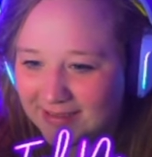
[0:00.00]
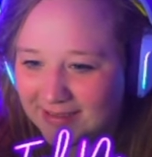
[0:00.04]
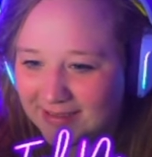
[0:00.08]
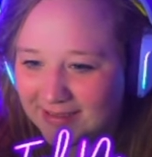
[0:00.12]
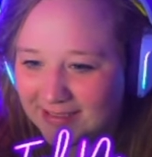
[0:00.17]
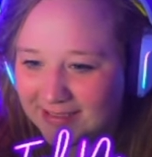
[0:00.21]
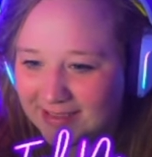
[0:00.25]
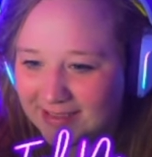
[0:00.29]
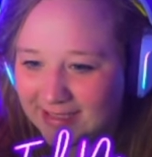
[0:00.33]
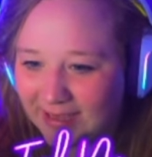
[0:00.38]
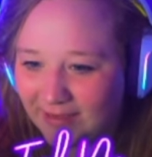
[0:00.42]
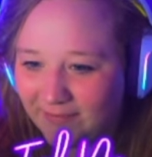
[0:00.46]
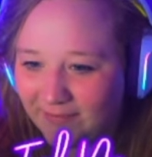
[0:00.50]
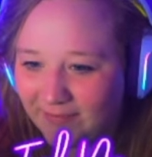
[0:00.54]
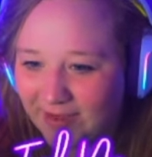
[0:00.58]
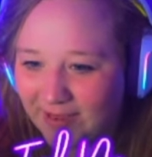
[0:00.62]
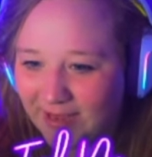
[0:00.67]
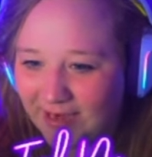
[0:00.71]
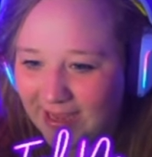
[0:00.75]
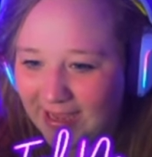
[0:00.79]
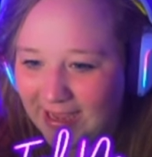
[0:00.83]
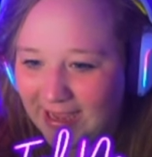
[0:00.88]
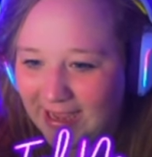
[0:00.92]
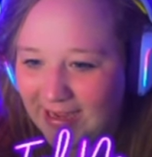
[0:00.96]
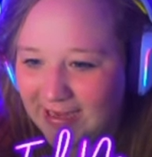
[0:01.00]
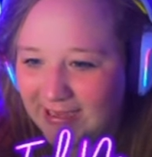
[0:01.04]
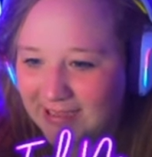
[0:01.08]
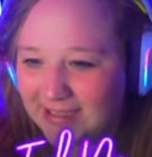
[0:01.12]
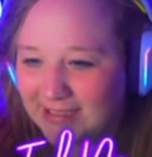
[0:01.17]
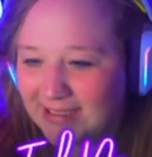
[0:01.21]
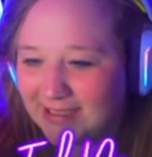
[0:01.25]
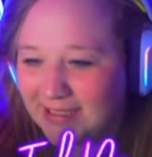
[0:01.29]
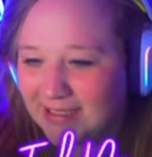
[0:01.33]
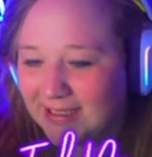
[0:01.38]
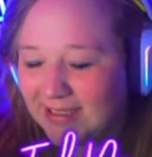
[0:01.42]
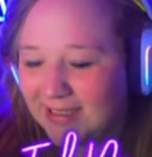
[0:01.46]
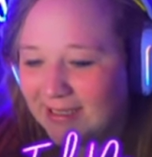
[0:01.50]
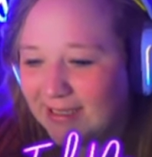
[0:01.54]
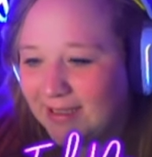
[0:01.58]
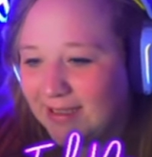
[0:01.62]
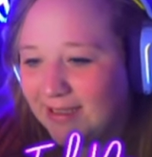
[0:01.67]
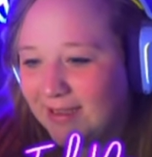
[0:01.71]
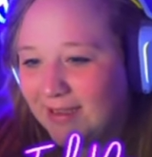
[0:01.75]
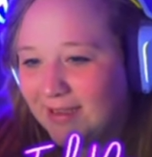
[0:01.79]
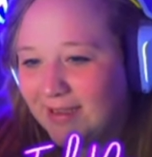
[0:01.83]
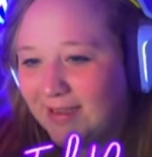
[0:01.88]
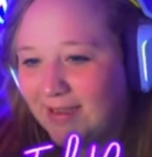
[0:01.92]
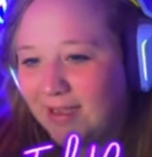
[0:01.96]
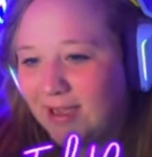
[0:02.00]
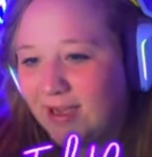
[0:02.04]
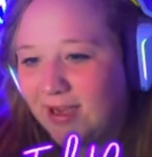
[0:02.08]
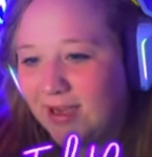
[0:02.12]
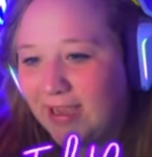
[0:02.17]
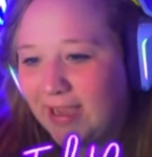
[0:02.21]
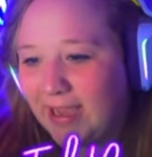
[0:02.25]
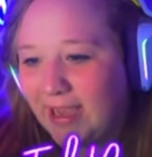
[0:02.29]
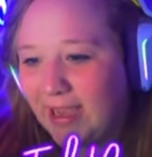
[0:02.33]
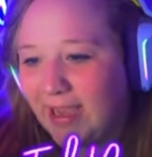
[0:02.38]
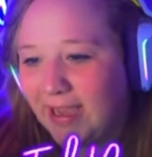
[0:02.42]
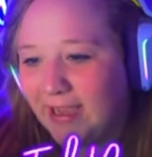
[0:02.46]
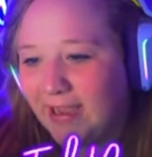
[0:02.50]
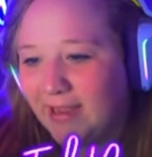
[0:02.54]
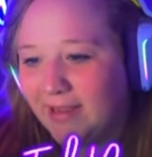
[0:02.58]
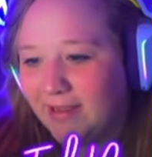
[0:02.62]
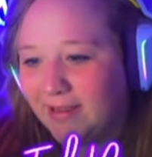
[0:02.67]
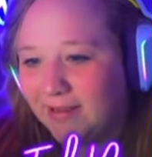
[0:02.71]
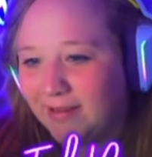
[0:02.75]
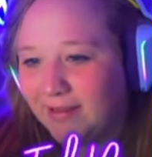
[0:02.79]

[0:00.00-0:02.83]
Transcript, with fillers: seven, eight. Okay.